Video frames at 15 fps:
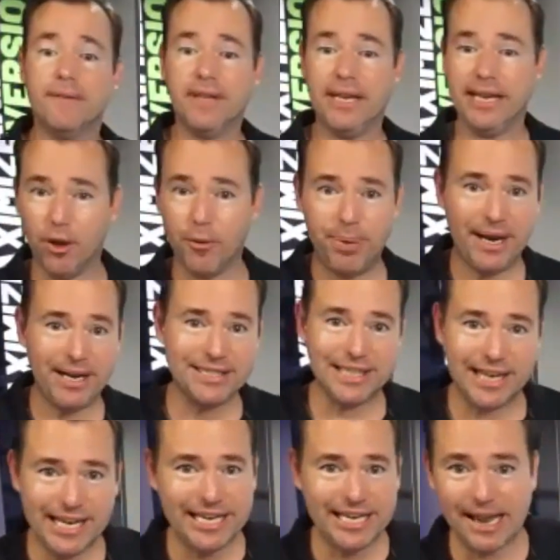The yellow page
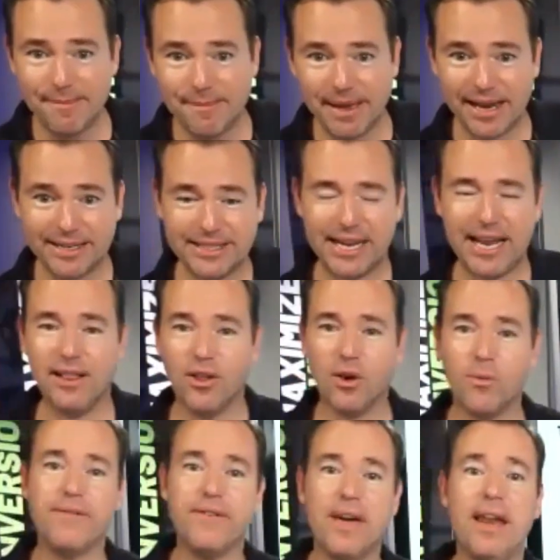lady came in and said, hey, look,
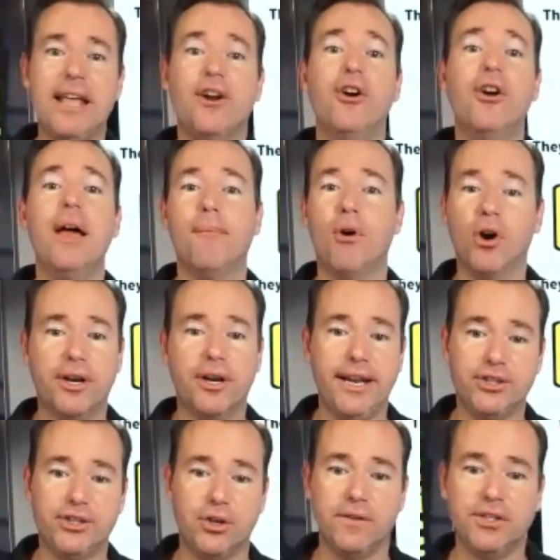we've got internet marketing
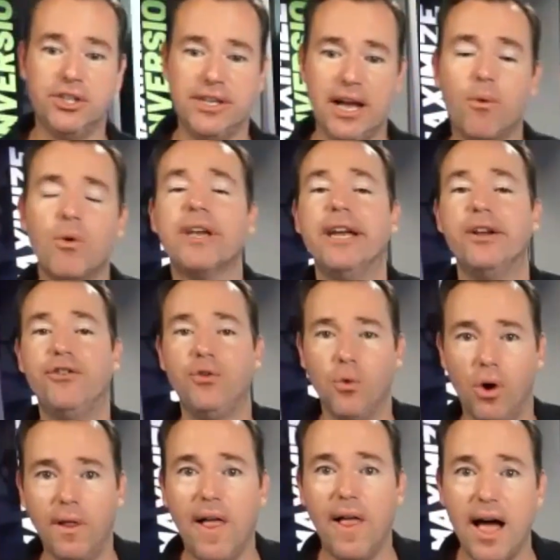services. Now we'll get you
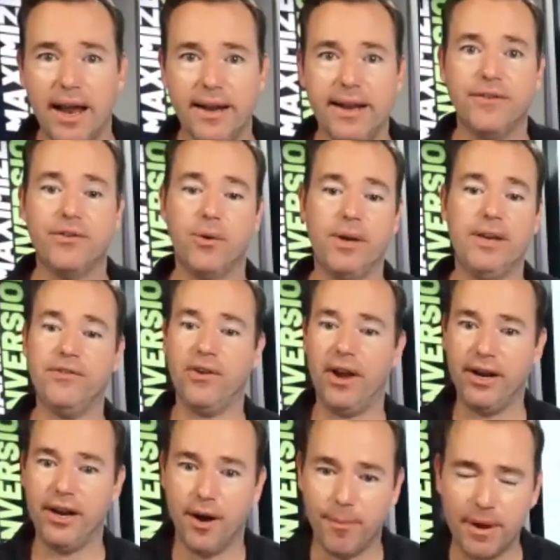online. And so he
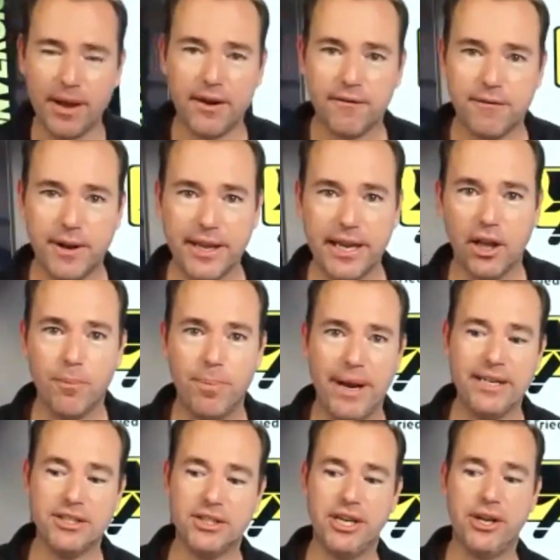signed up for the yellow
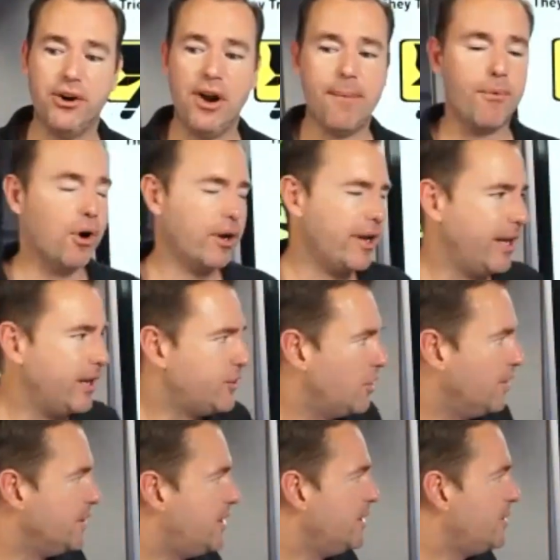pages internet marketing
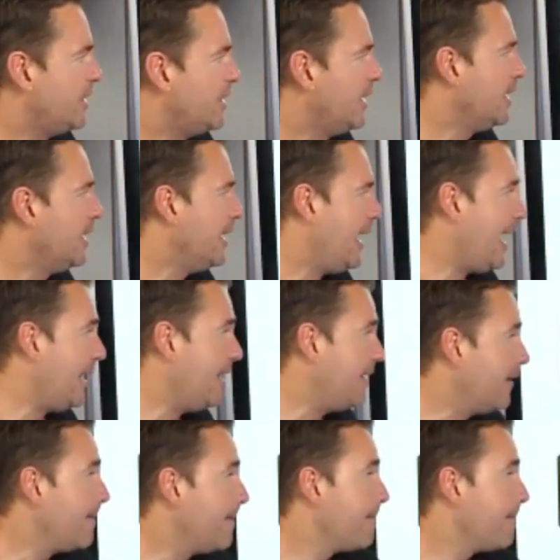services, and